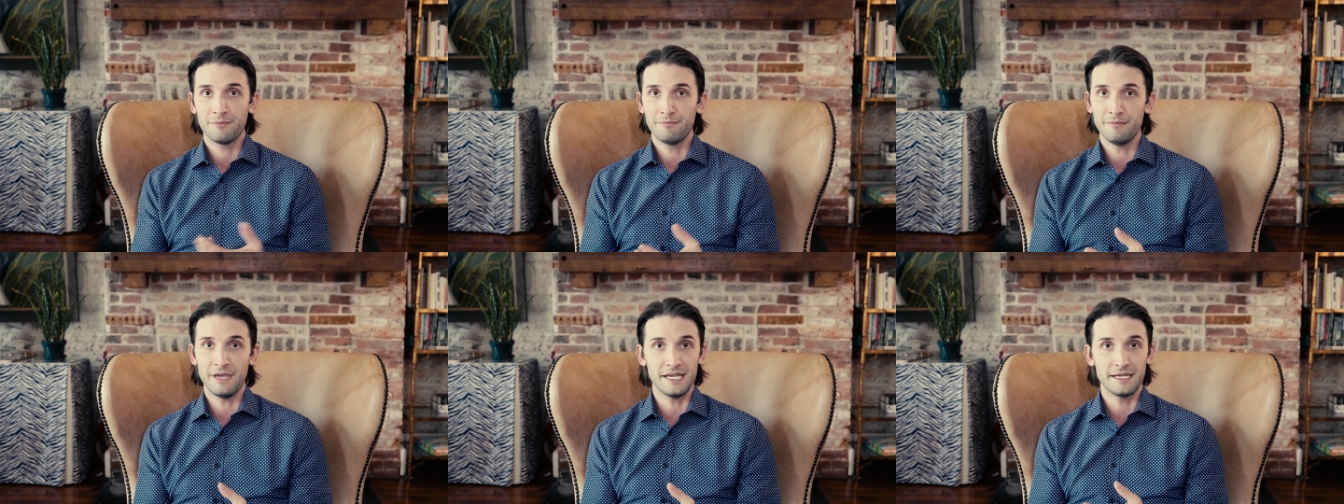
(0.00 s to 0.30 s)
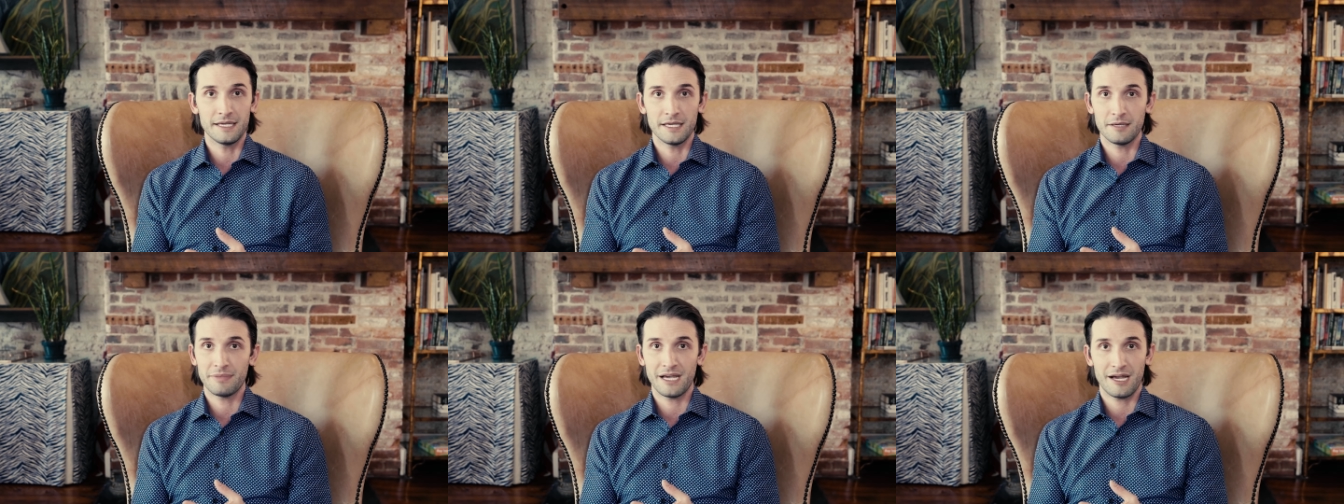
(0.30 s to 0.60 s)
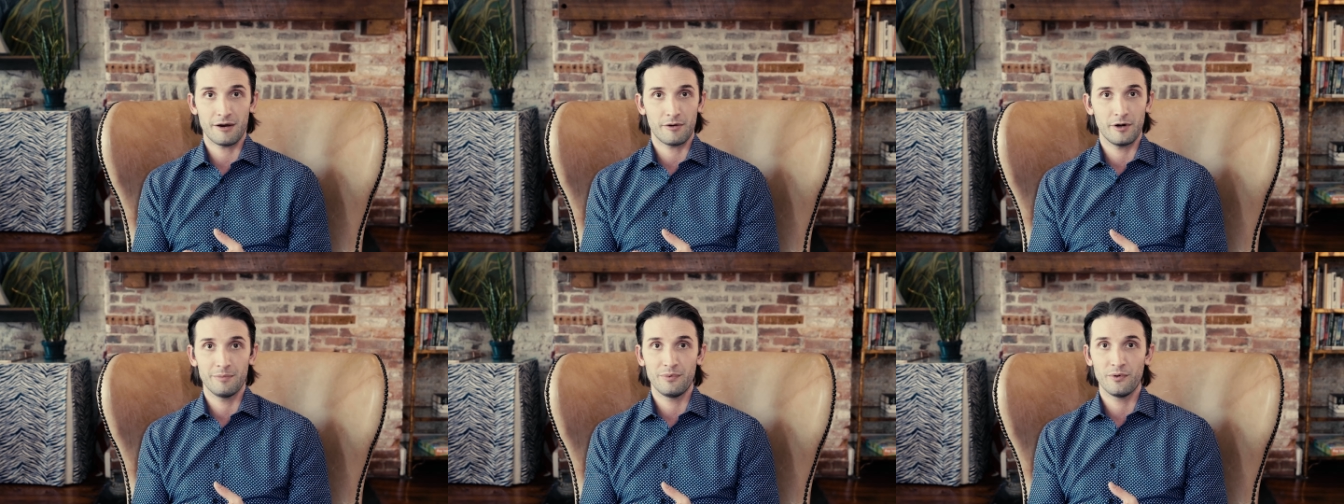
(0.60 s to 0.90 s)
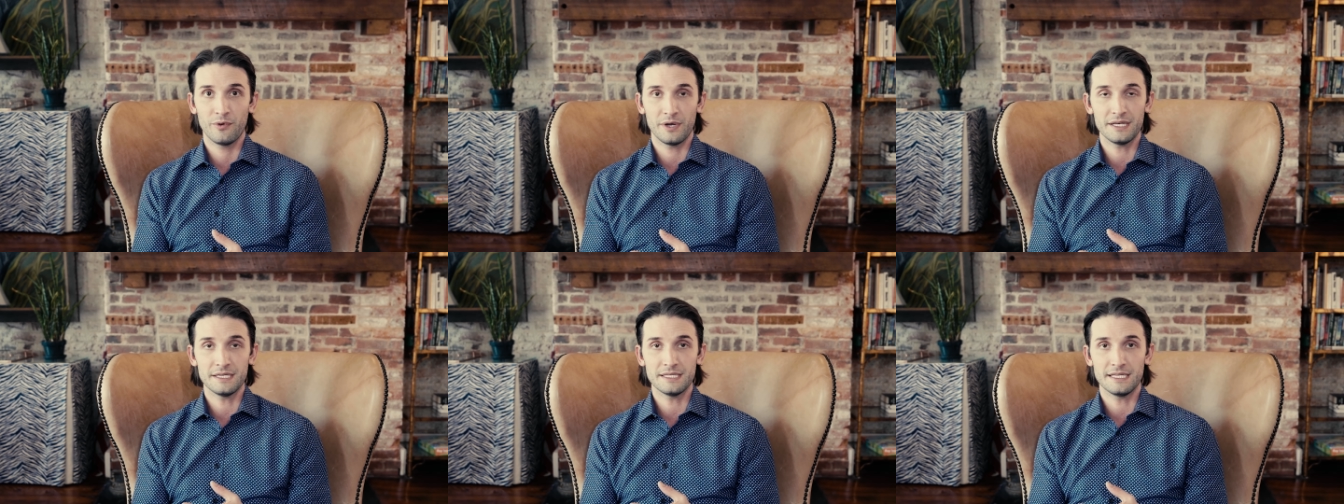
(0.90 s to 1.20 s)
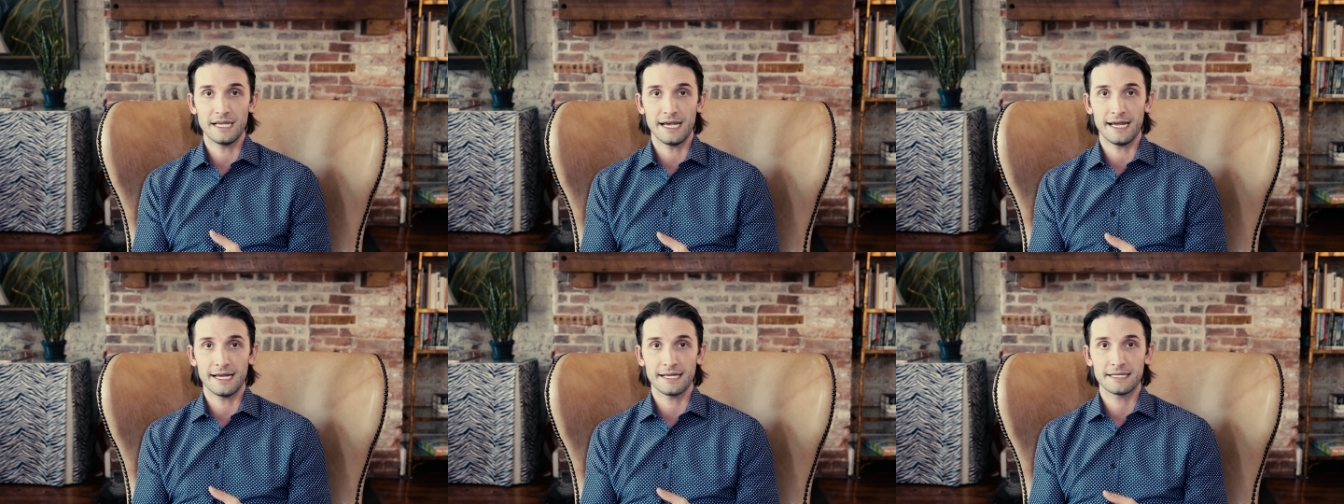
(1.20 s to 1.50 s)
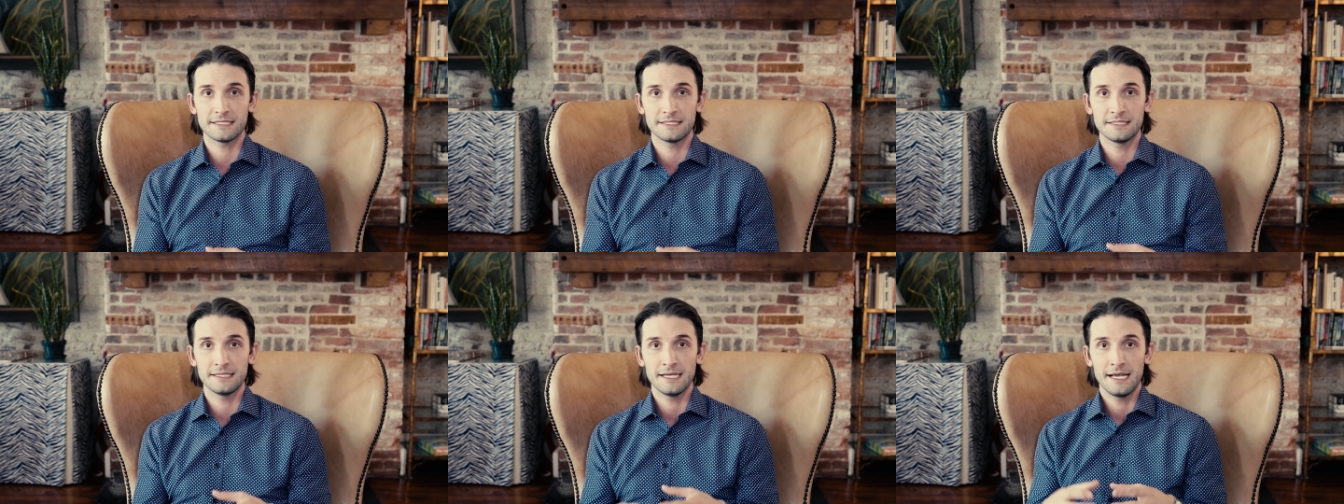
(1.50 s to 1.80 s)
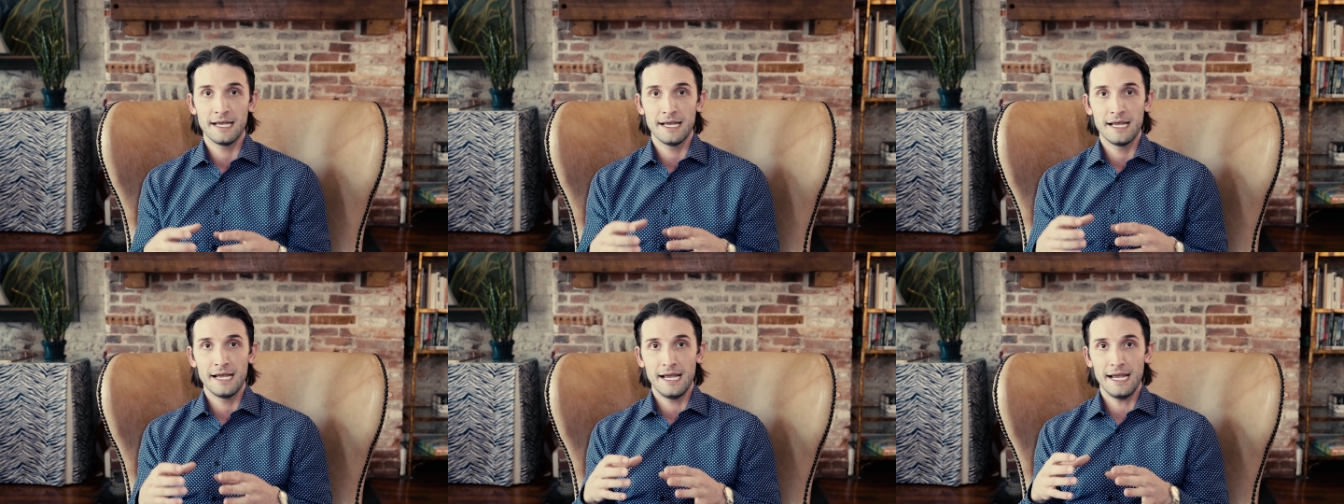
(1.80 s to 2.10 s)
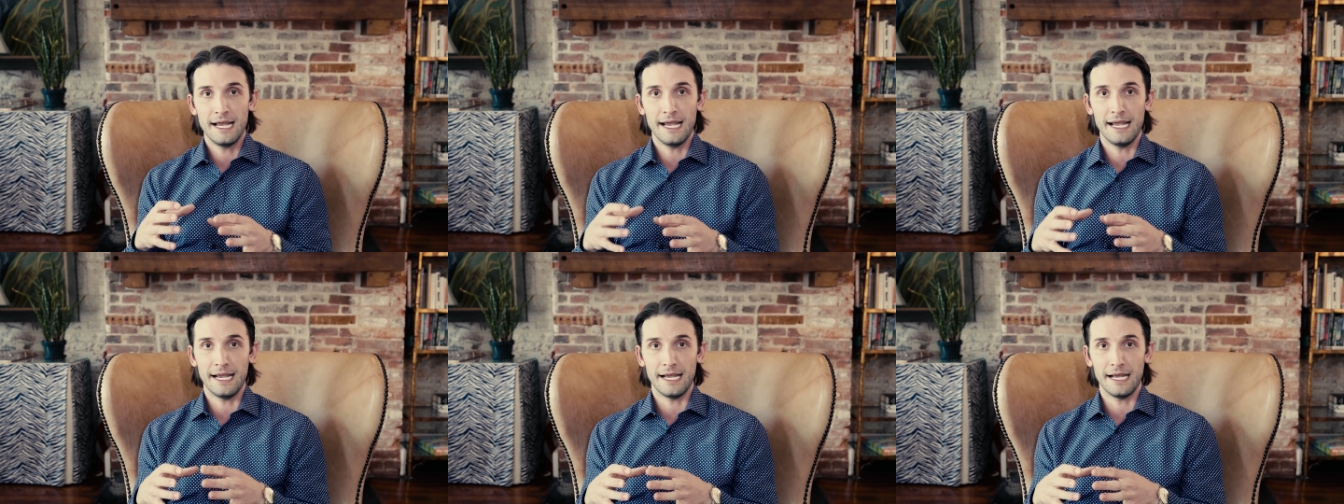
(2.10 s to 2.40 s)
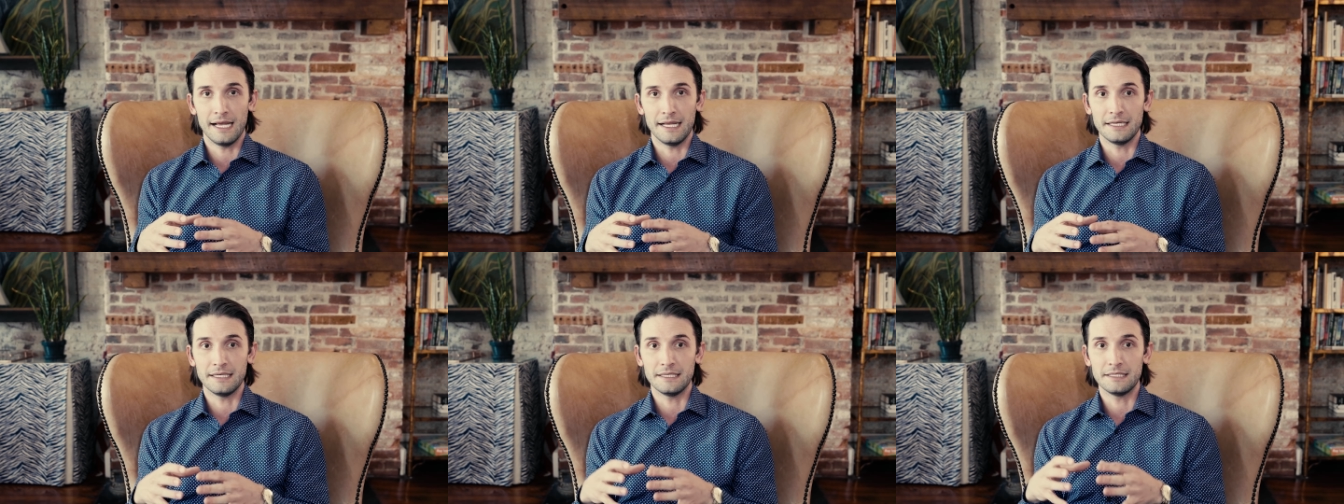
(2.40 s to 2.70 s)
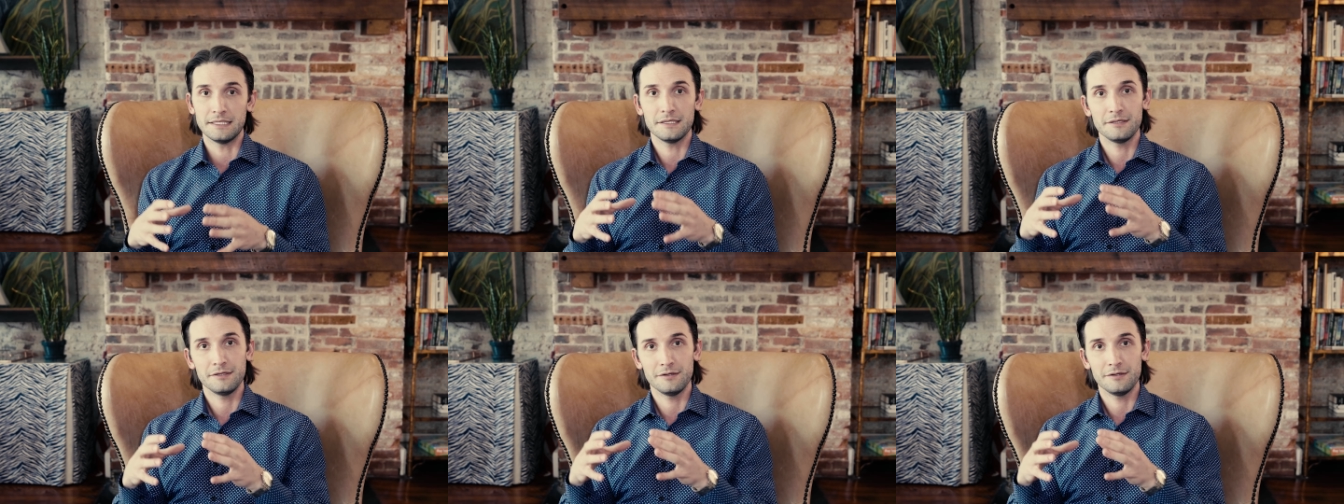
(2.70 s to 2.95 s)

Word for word: making PowerPoint decks, and